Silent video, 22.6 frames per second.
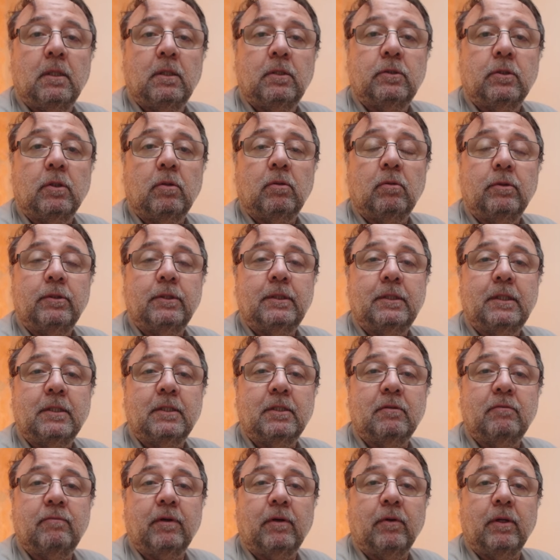So this
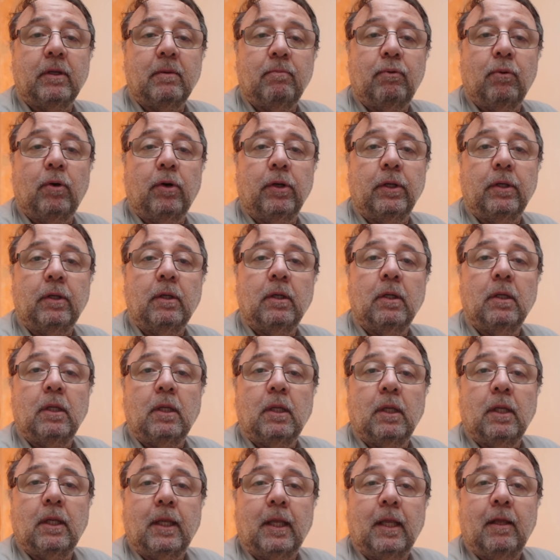is very important.
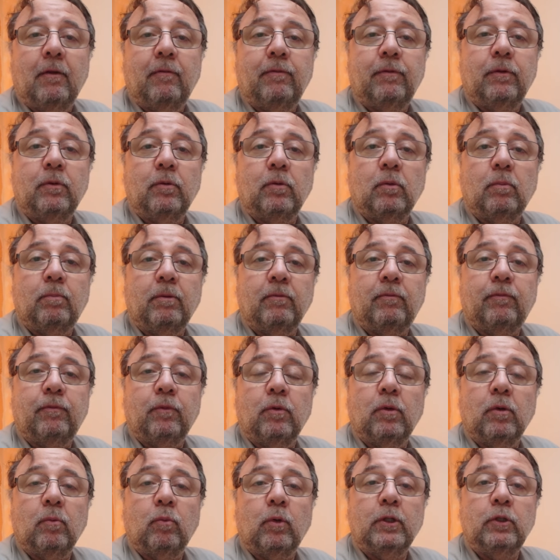If you
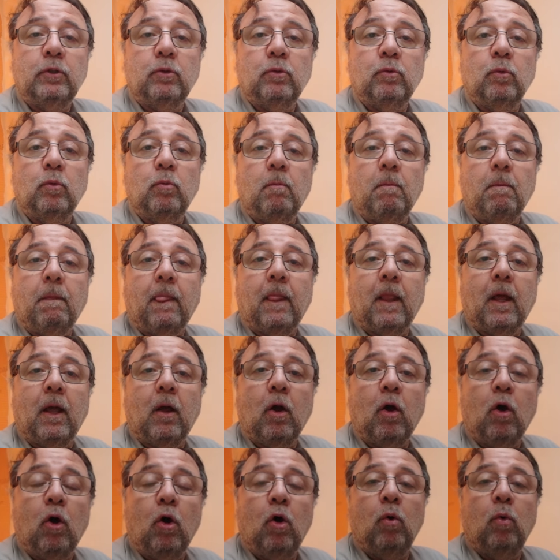before when you
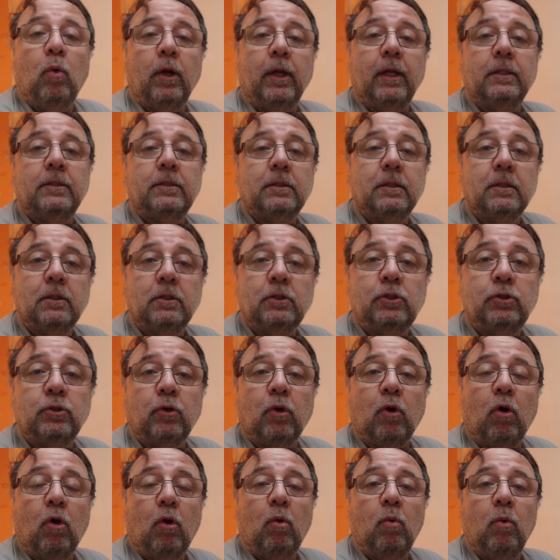always should
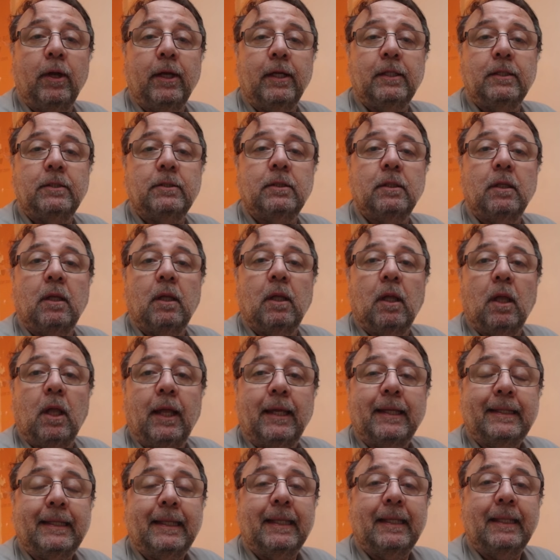always
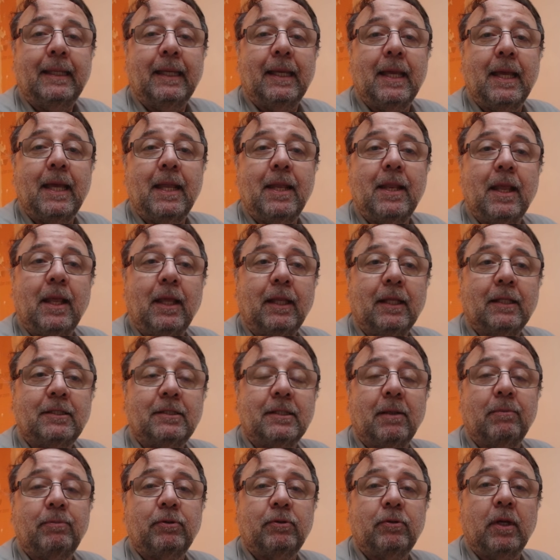key in your
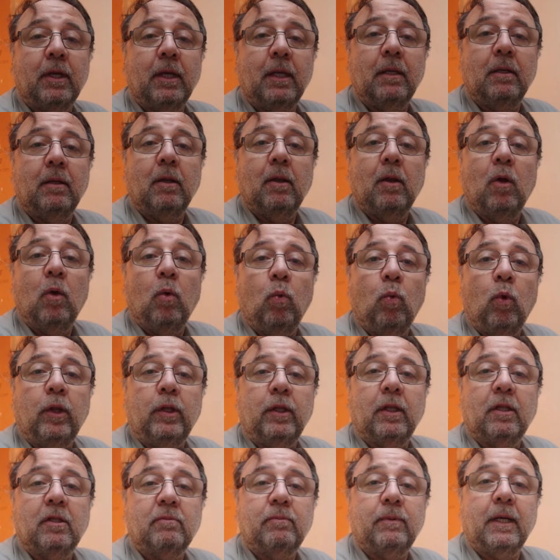substrate when
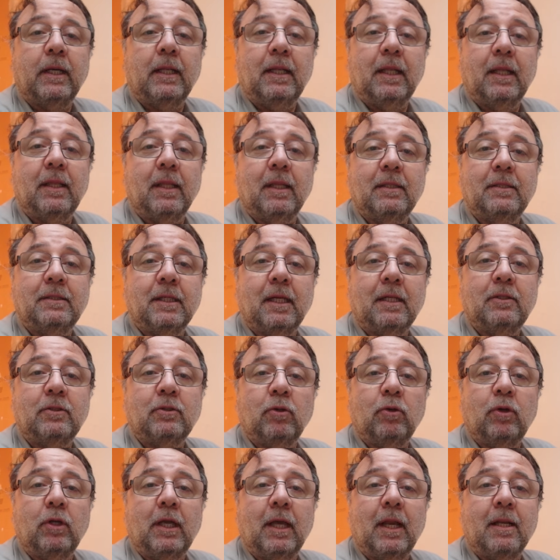you're spreading your thin set so
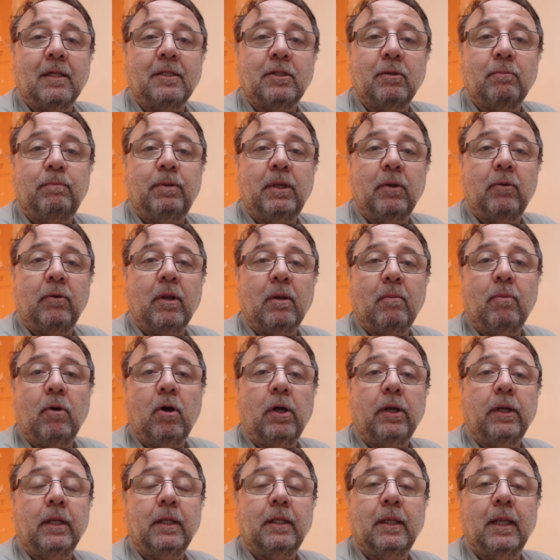you get a superior
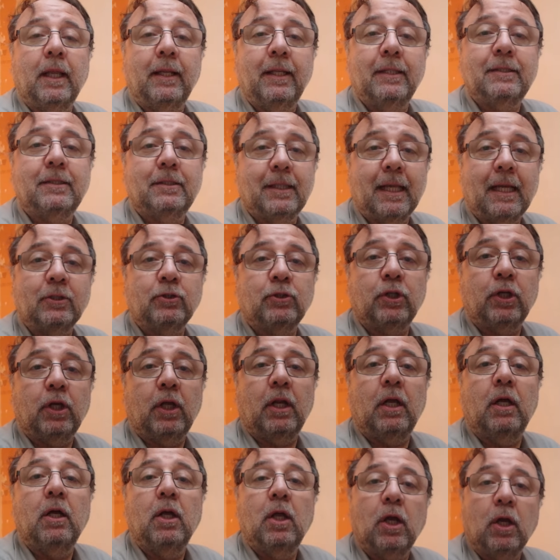bond. And, and this is actually
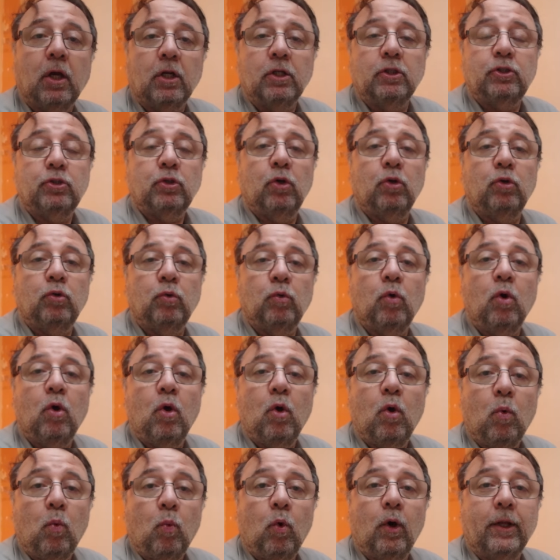gonna gonna show you
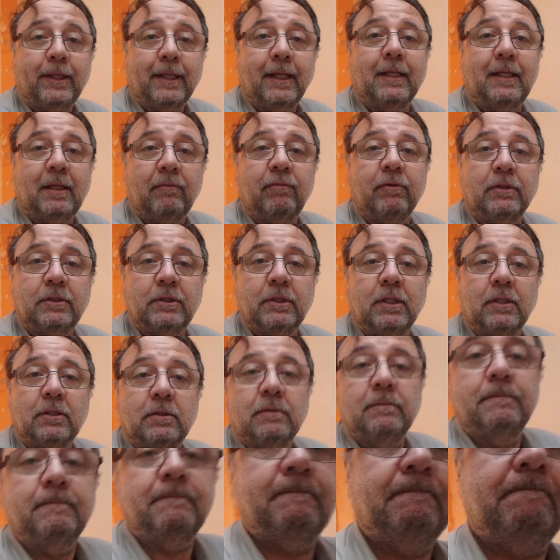what that difference is.